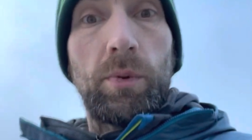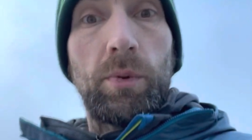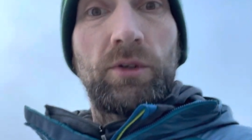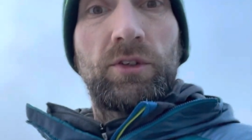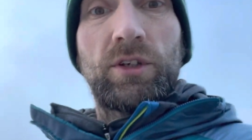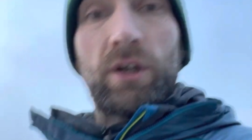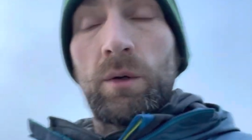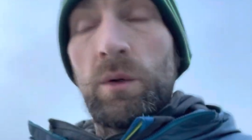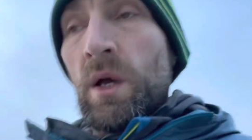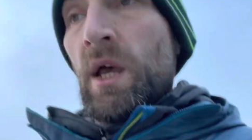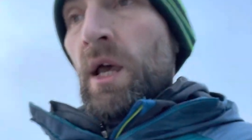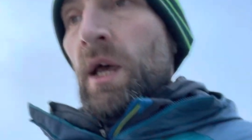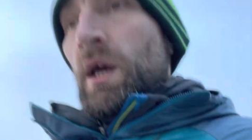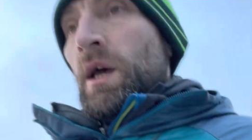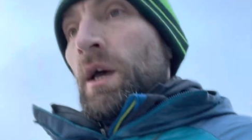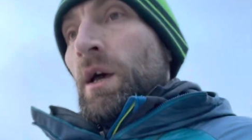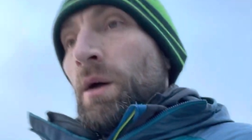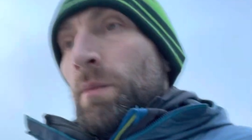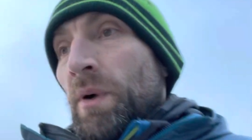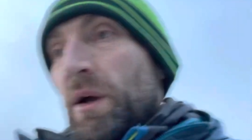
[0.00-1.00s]
So
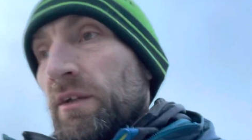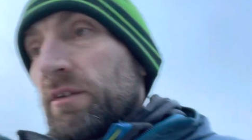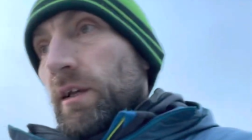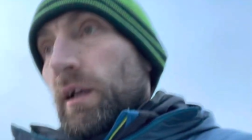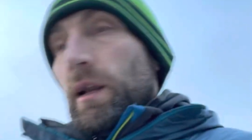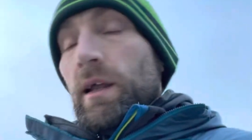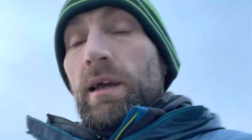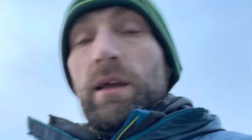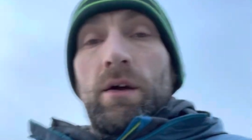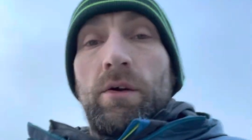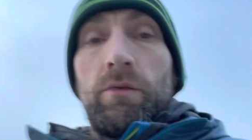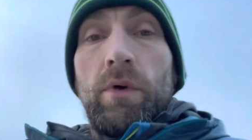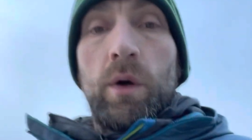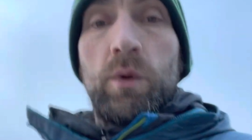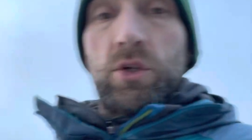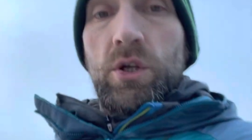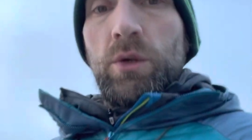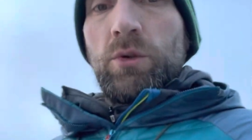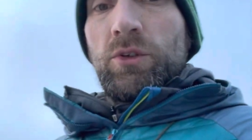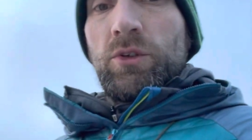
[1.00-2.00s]
basically, road
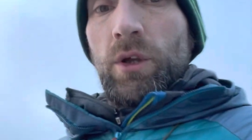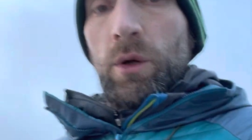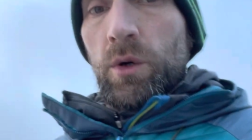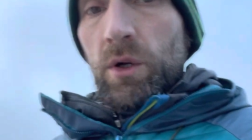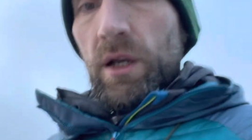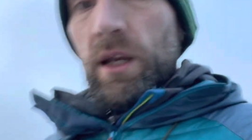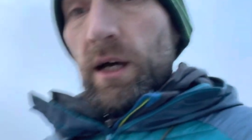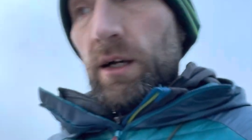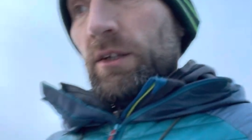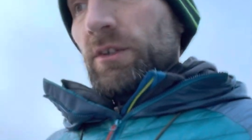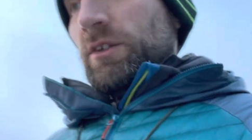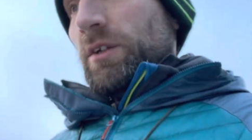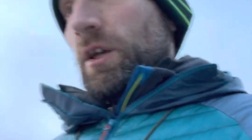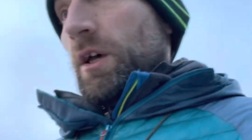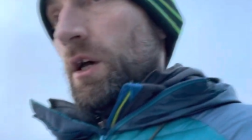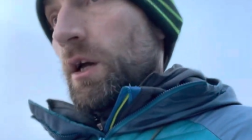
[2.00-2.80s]
shoes, no good in ice.